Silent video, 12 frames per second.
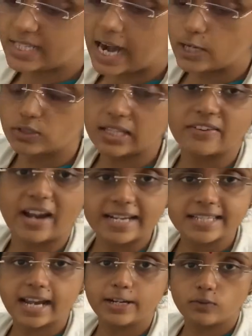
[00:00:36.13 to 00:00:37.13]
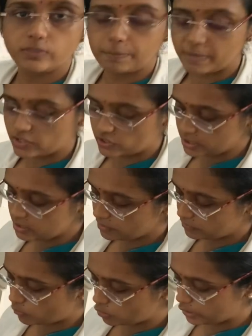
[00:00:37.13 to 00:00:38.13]
is that you should stand on the right
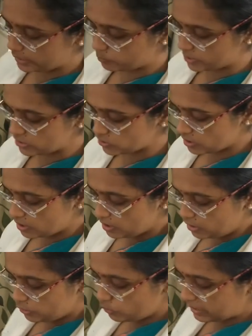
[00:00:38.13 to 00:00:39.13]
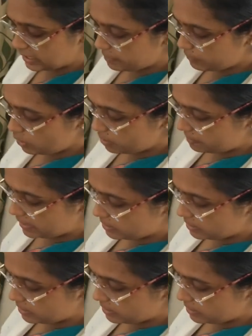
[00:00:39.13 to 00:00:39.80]
side of the patient. Now keep the